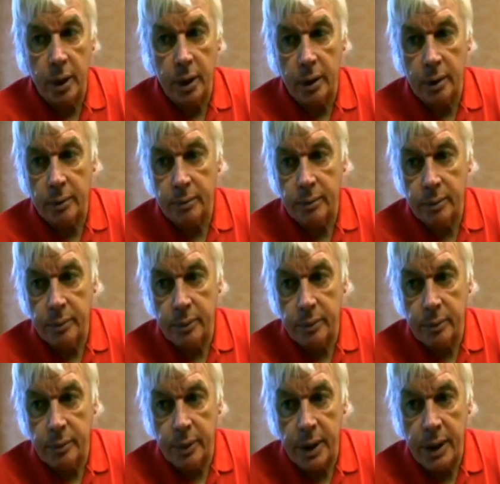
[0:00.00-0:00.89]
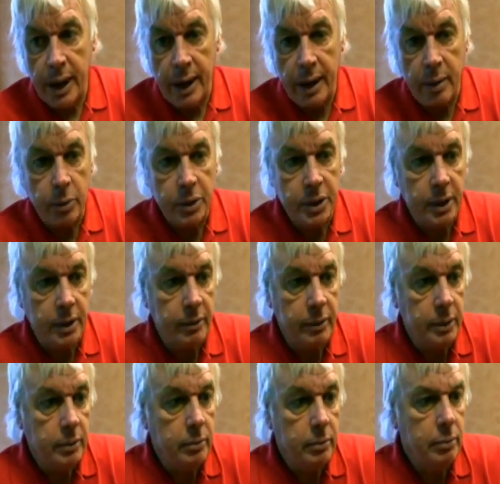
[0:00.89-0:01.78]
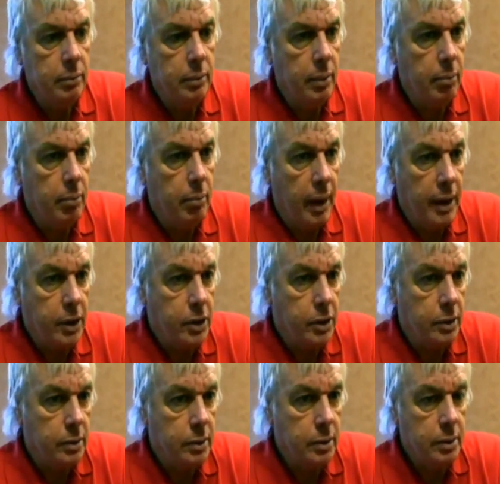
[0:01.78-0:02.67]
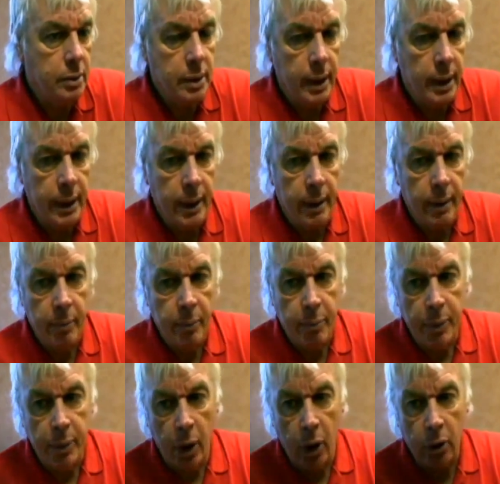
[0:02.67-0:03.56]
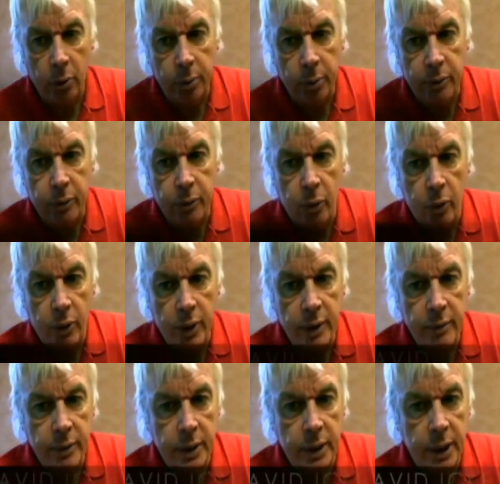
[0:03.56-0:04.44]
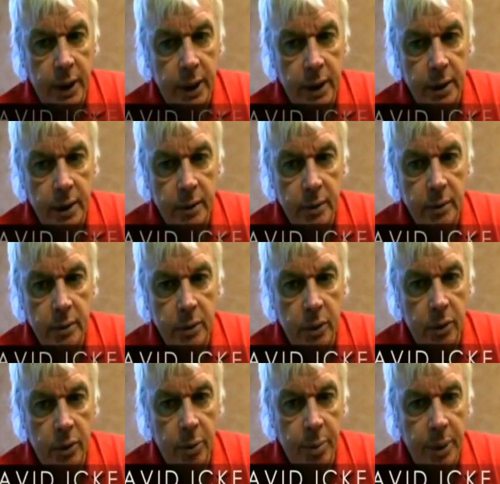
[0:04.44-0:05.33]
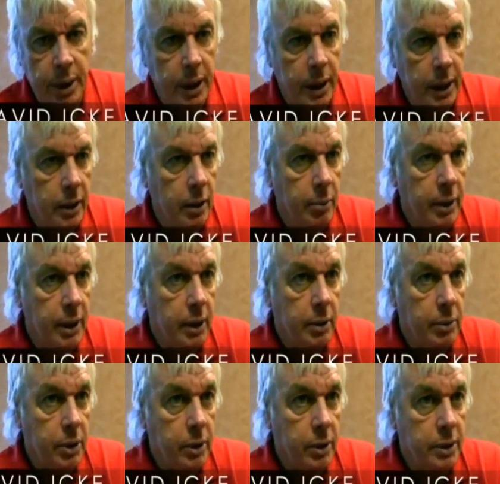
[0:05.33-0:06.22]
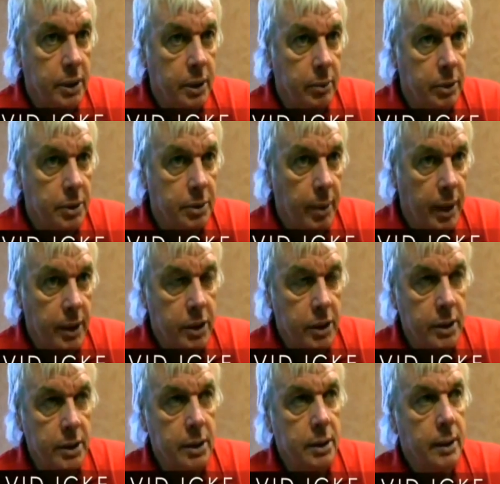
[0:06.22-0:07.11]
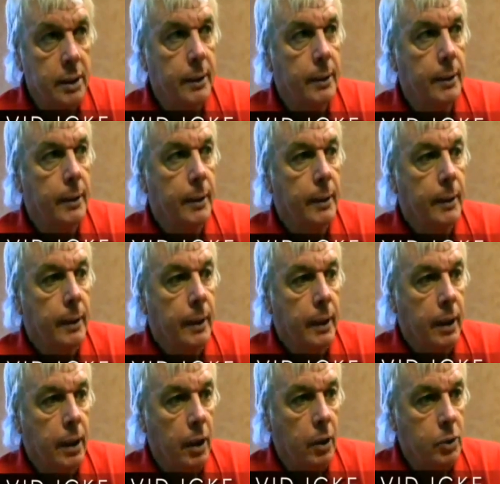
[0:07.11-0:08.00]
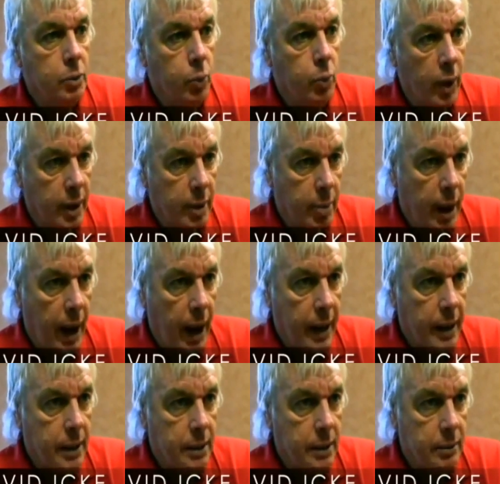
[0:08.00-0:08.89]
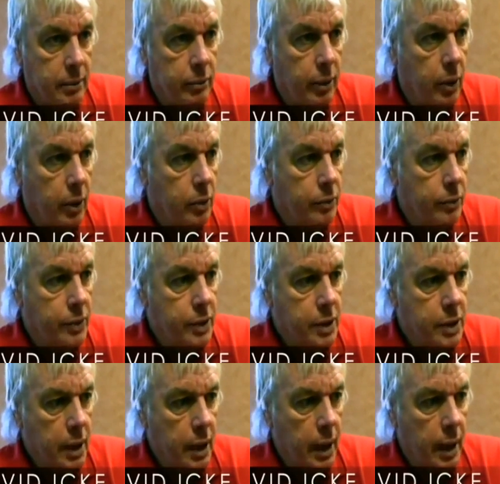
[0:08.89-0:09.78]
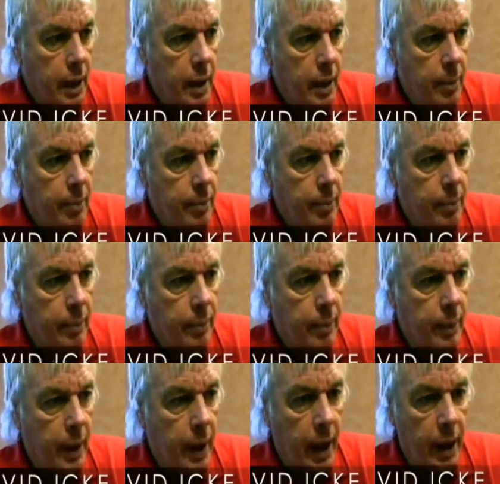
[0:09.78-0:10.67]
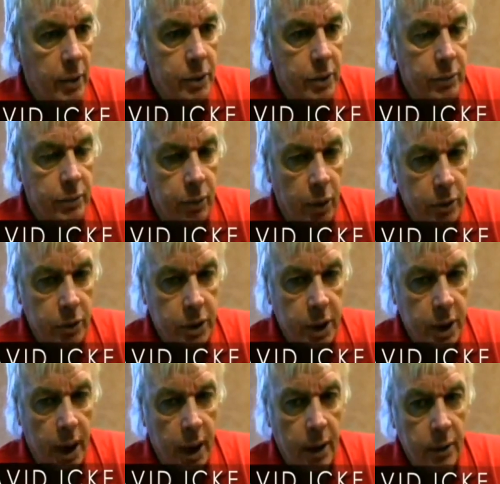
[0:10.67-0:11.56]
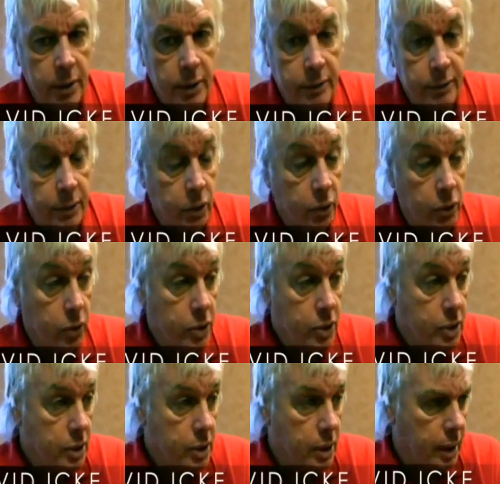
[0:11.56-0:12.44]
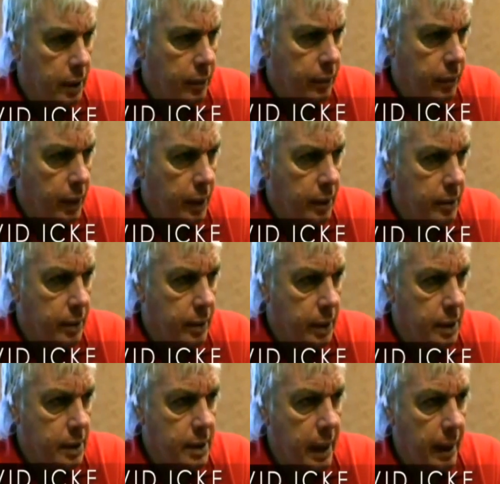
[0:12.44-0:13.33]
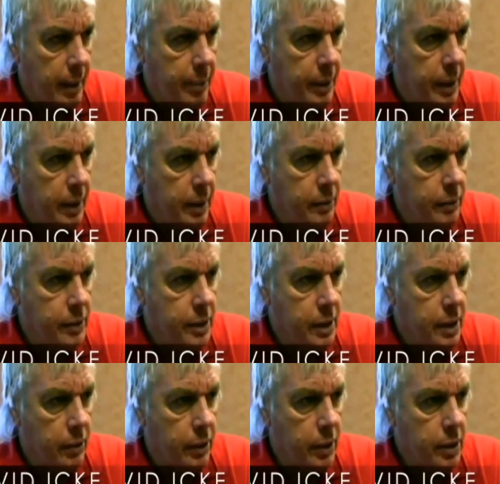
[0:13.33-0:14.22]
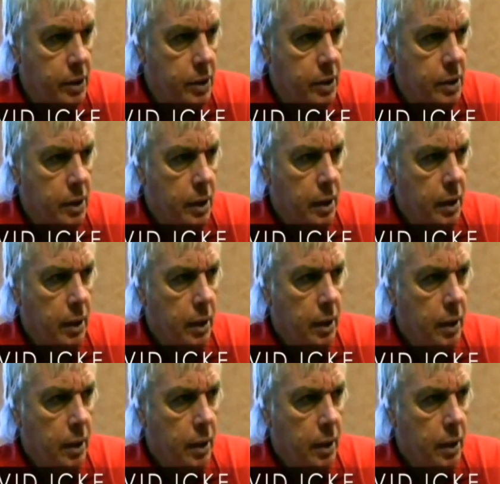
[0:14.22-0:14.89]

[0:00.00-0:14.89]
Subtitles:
the name was even mentioned, long before even the European Economic Community was mentioned. It goes way back. It involves the House of Rothschild, of course. If anything is happening of serious